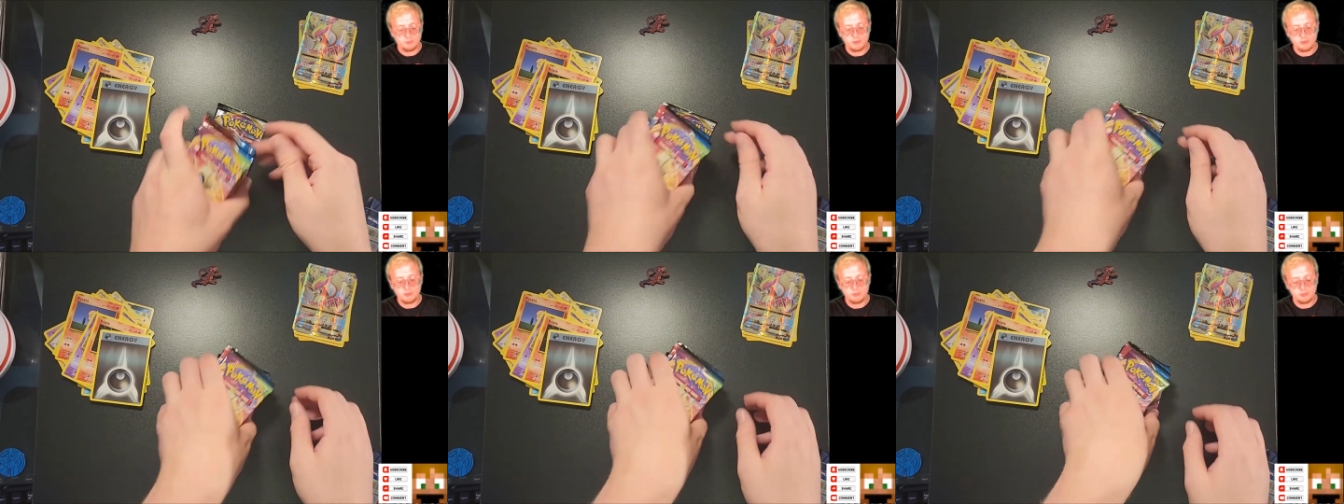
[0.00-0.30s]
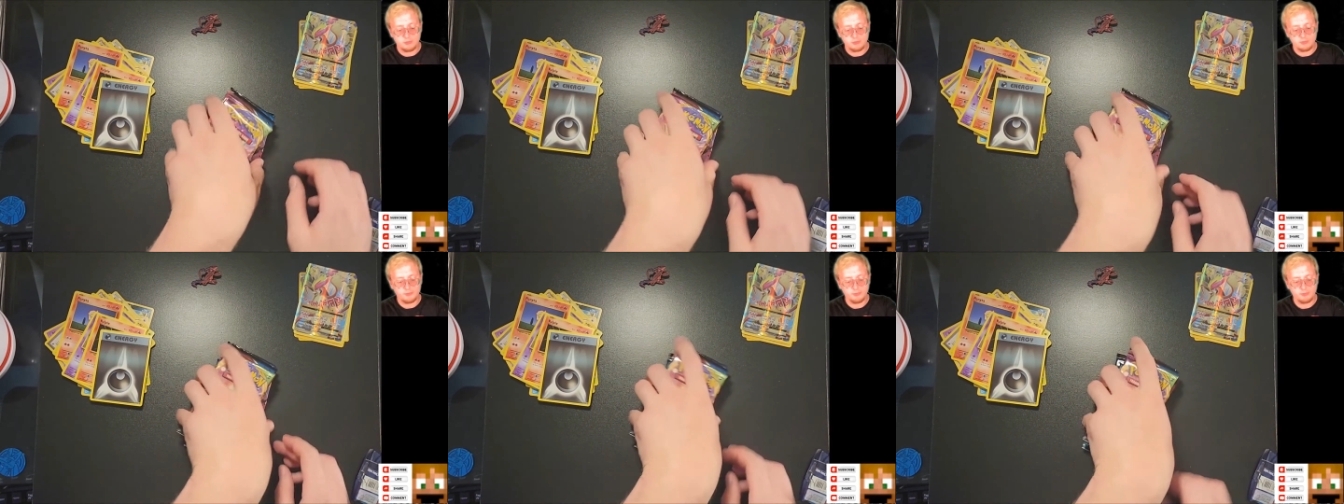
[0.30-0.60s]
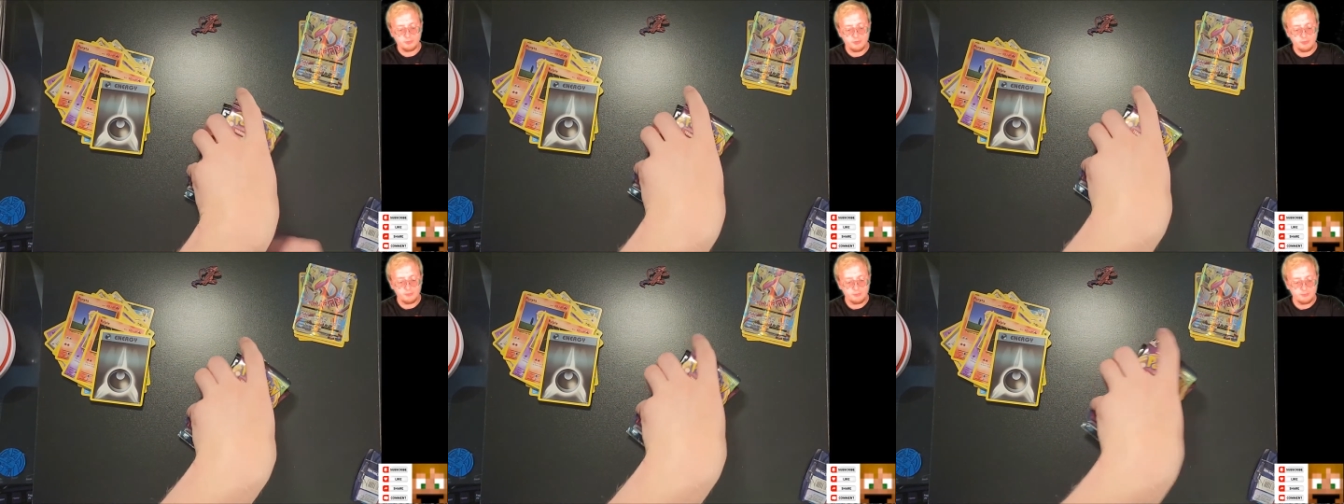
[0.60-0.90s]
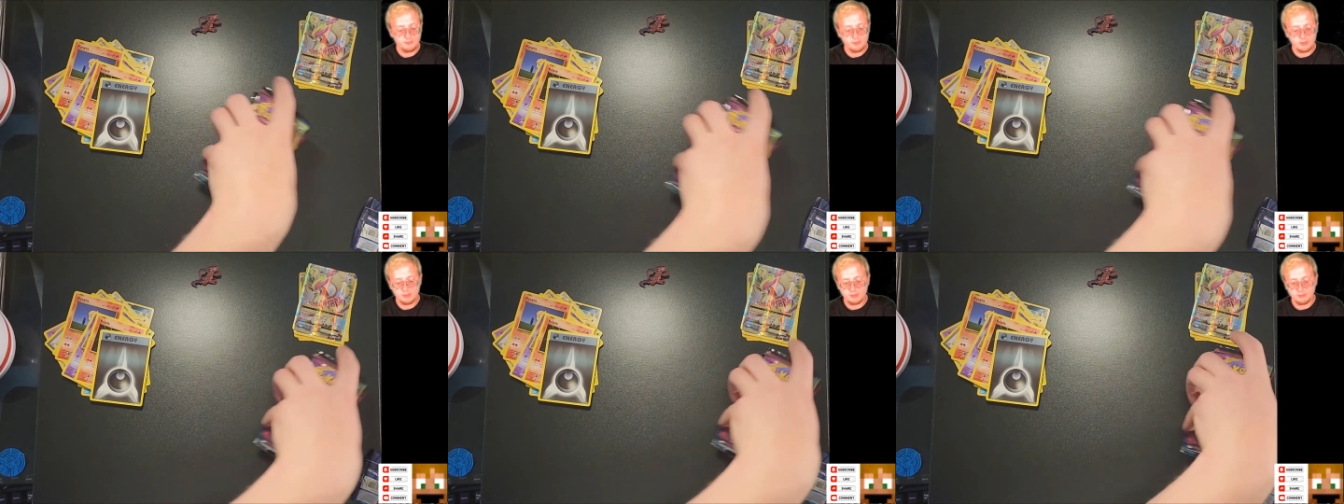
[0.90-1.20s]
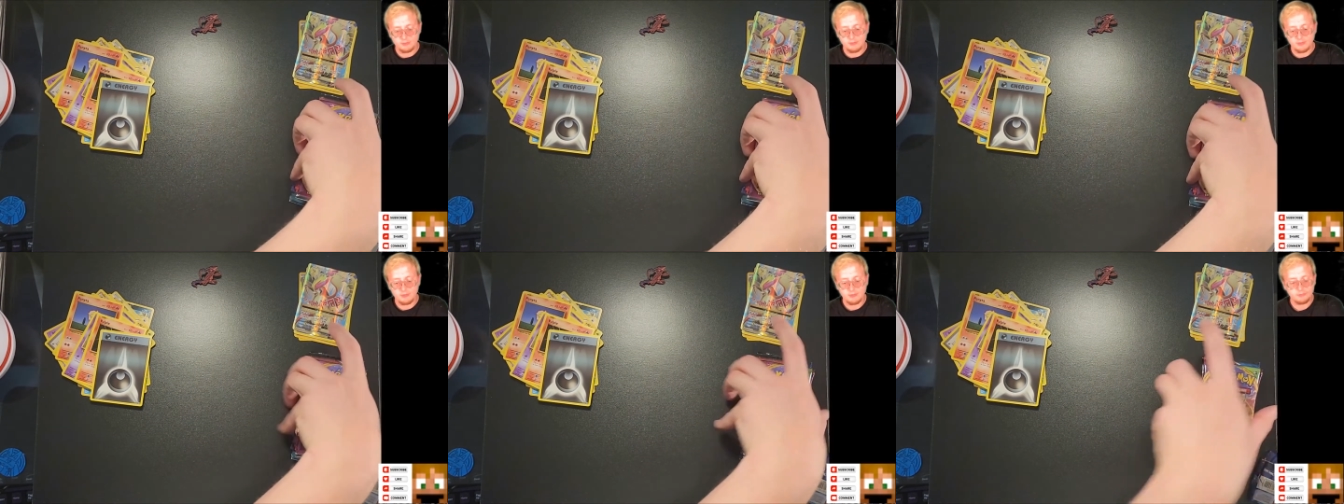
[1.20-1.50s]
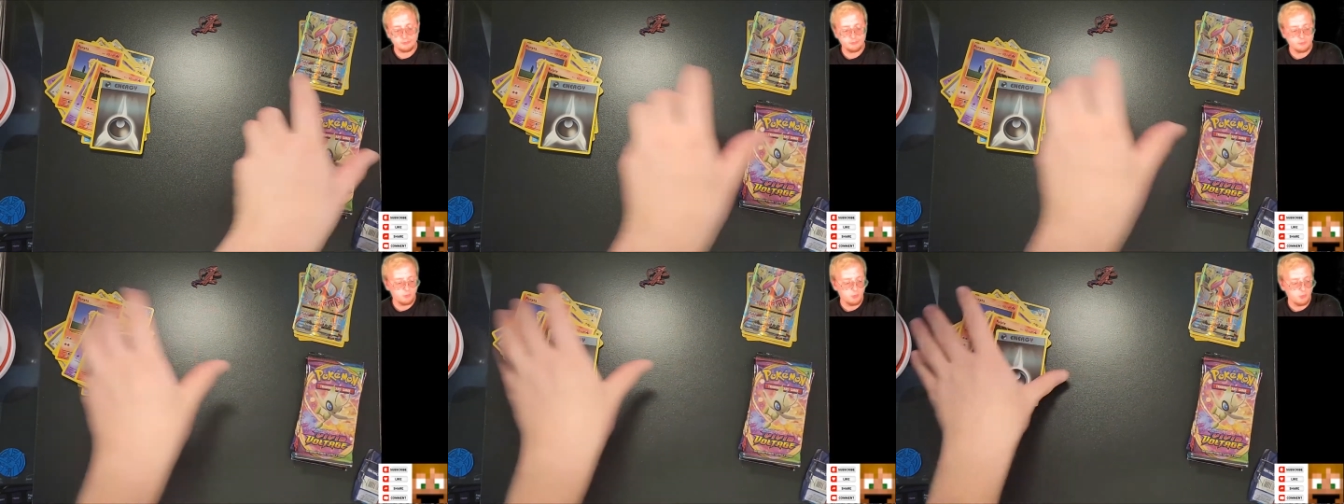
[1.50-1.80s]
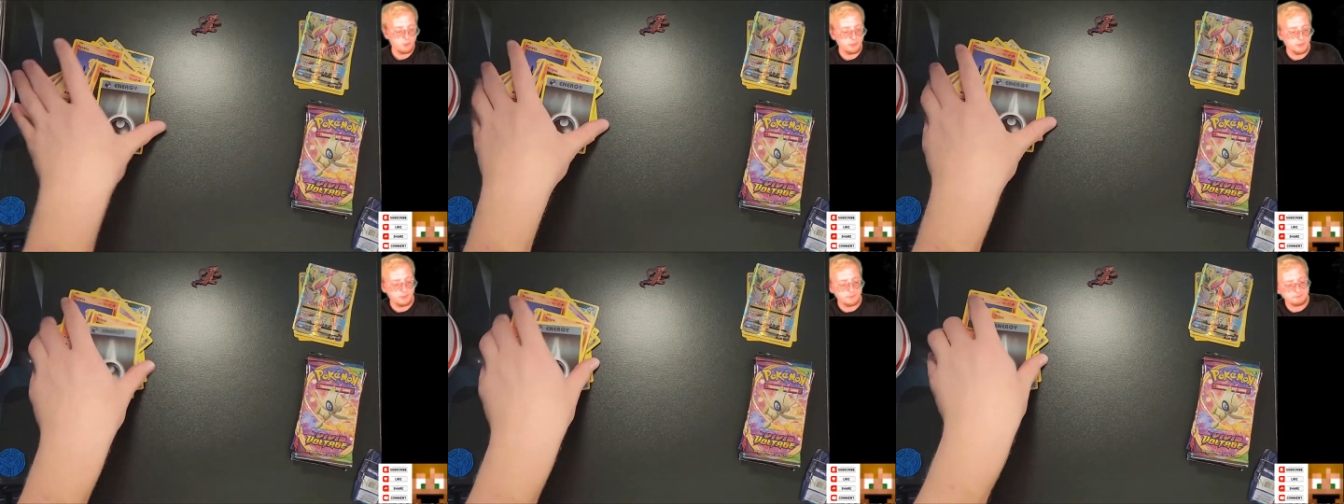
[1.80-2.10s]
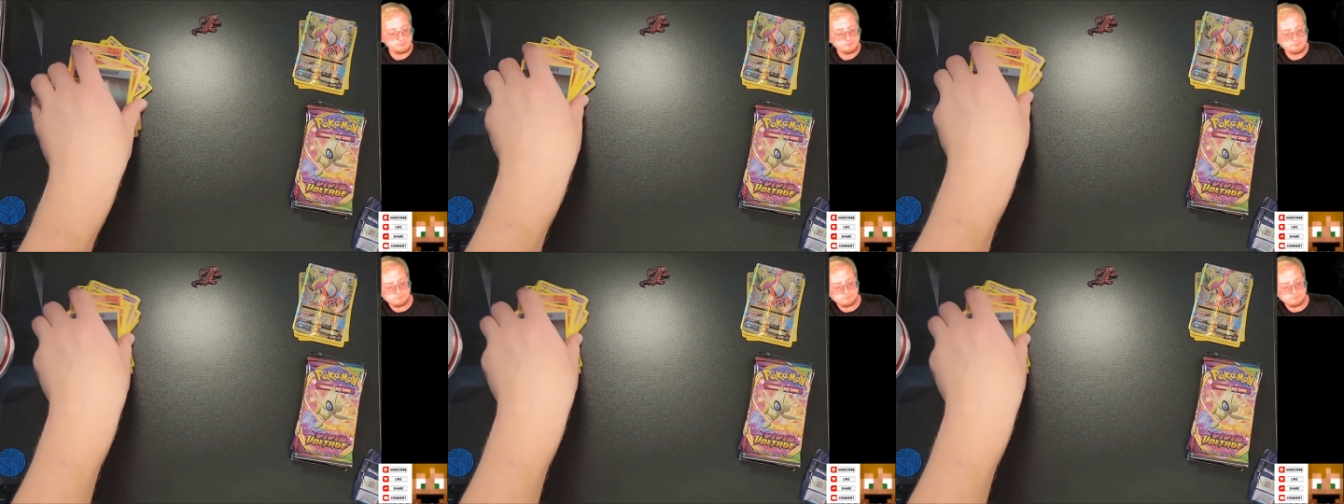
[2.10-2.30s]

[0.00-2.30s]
we will do them in this order.